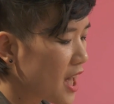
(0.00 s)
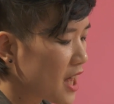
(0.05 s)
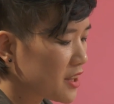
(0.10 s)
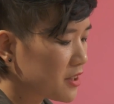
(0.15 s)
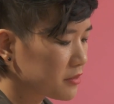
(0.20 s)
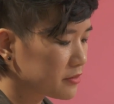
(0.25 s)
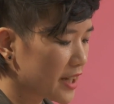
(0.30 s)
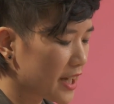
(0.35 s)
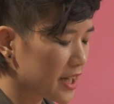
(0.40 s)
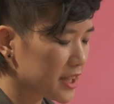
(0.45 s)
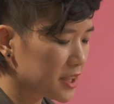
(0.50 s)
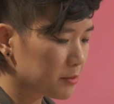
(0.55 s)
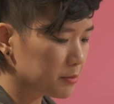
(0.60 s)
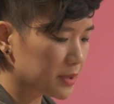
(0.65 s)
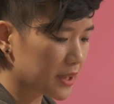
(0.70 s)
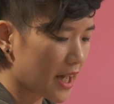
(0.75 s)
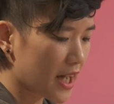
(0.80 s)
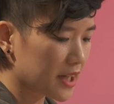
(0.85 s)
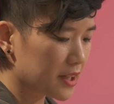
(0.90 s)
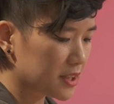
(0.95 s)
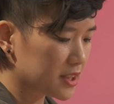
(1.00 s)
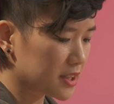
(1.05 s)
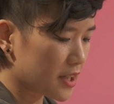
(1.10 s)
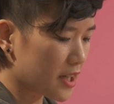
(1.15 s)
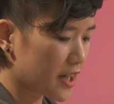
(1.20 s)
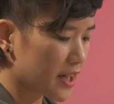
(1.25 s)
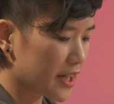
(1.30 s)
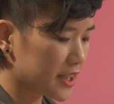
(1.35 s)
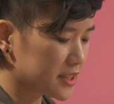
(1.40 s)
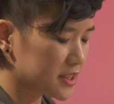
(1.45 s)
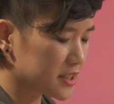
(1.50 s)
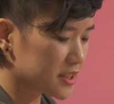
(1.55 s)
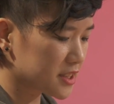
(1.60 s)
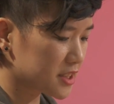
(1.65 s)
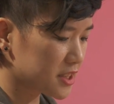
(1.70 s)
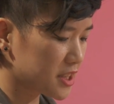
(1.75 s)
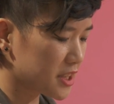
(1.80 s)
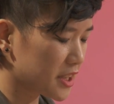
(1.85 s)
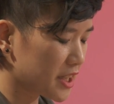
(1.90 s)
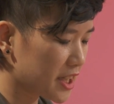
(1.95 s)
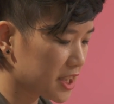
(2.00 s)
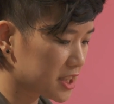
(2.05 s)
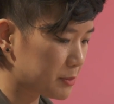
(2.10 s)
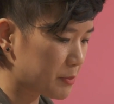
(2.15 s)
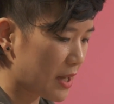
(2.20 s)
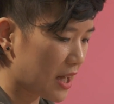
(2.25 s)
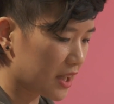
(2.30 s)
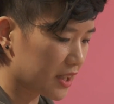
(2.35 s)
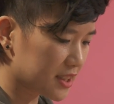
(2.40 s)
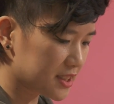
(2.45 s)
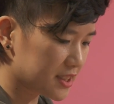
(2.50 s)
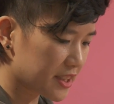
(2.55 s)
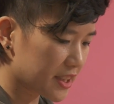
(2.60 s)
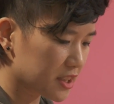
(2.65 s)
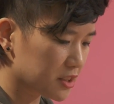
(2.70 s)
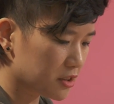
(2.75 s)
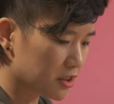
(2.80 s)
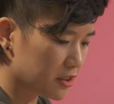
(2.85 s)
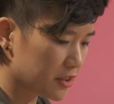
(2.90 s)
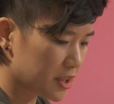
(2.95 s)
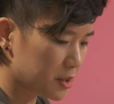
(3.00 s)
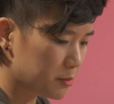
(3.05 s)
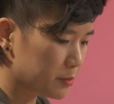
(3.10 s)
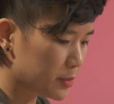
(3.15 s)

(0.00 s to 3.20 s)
The red and black eyed teenage malcontent Corinne